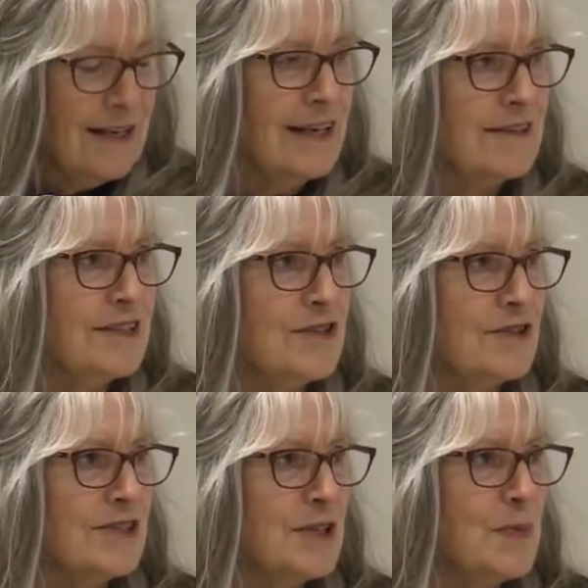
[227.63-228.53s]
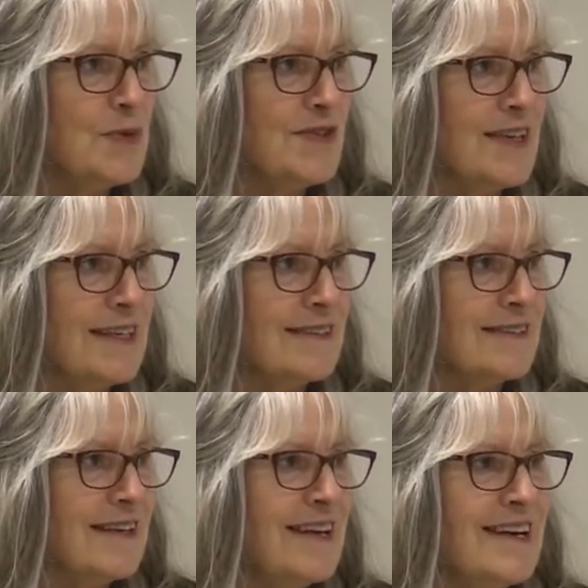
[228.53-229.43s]
Larry Dorsey
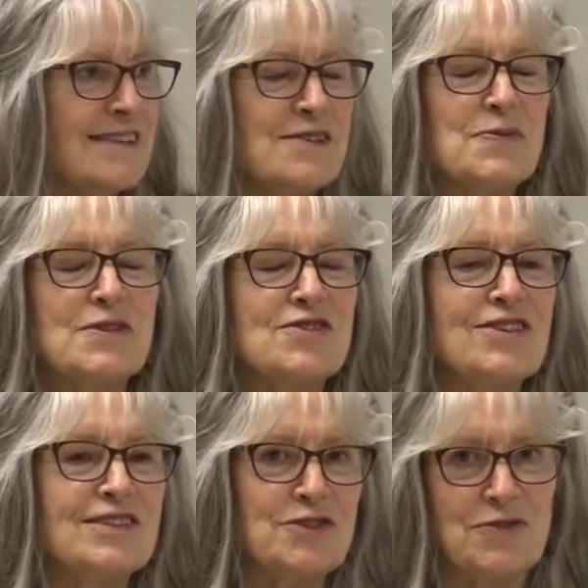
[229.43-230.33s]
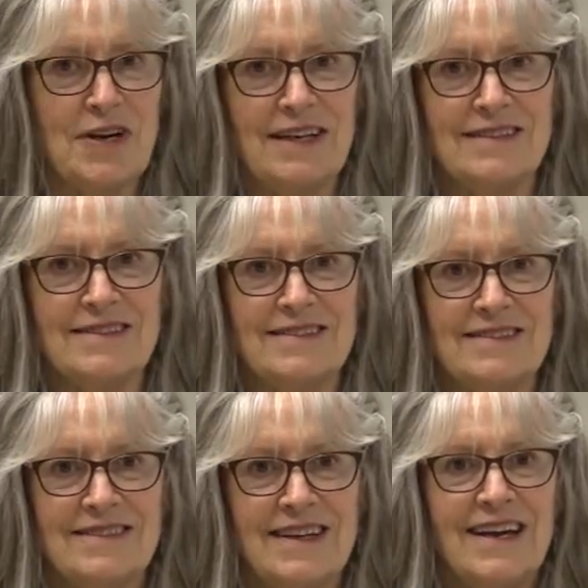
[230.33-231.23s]
presents the Switzerland Trail,
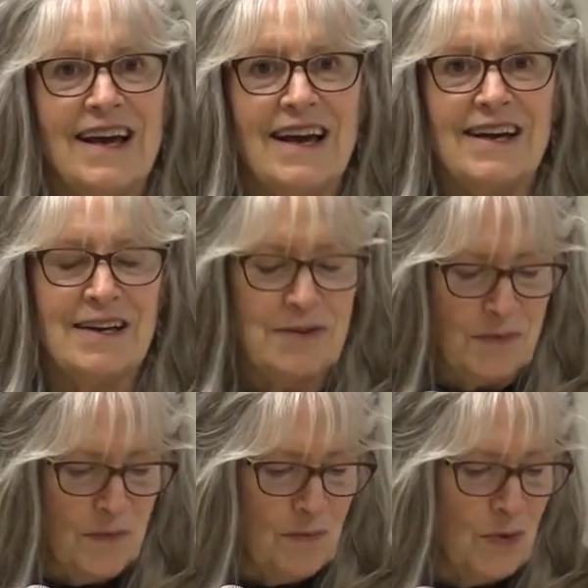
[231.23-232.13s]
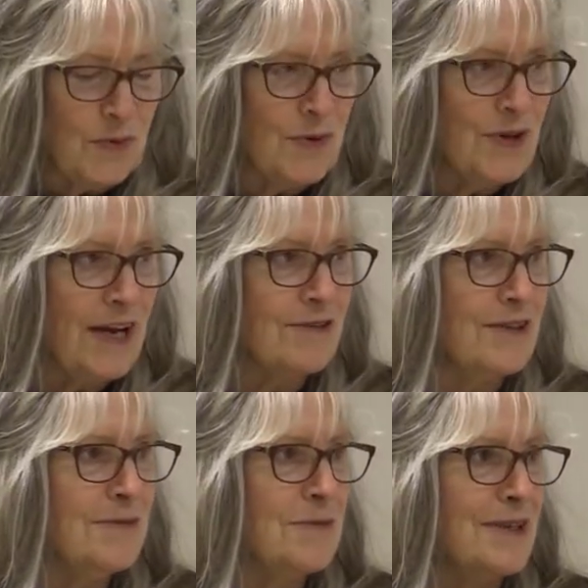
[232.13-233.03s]
a Boulder
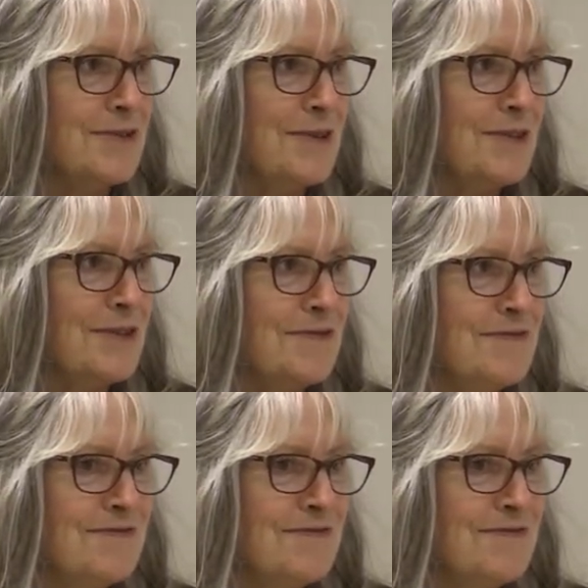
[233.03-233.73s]
County Railroad.